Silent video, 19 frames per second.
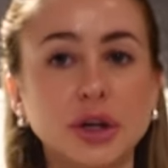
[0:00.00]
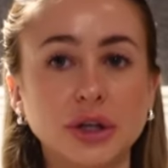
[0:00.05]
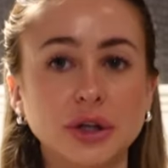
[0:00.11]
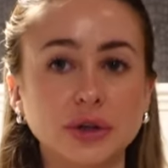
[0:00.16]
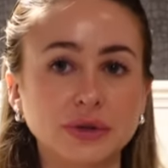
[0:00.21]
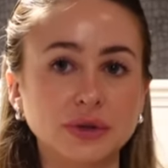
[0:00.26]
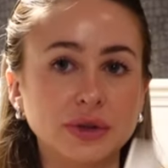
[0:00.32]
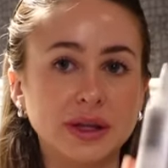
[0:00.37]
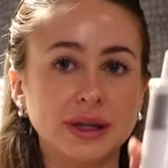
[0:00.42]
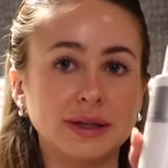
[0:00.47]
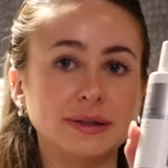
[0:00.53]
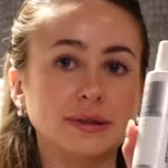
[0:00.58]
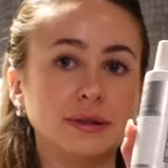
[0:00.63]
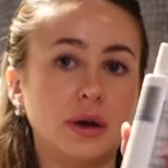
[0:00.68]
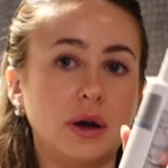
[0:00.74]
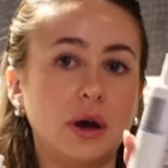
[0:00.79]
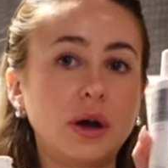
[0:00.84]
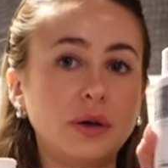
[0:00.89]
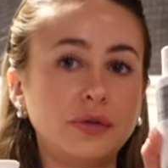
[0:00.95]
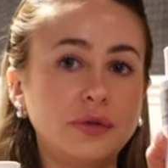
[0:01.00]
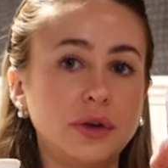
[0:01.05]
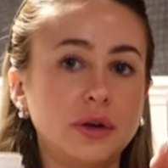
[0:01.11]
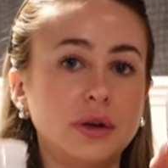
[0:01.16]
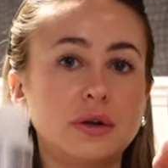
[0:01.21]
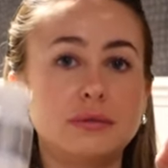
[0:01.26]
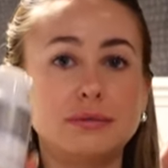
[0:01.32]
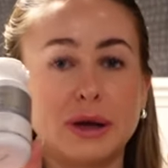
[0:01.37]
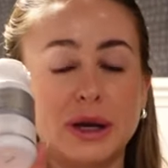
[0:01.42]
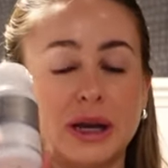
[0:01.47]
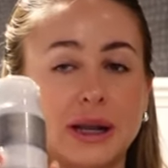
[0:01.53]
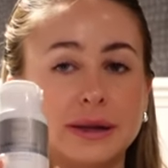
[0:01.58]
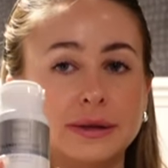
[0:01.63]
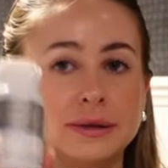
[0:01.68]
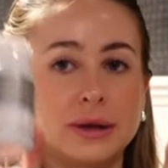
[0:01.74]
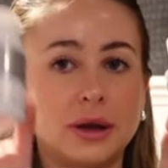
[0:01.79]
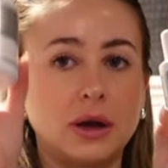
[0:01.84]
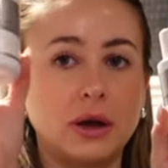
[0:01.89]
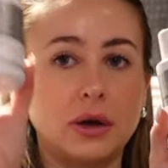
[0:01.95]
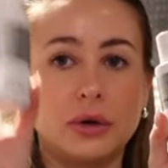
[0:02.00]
i use this after my cleanser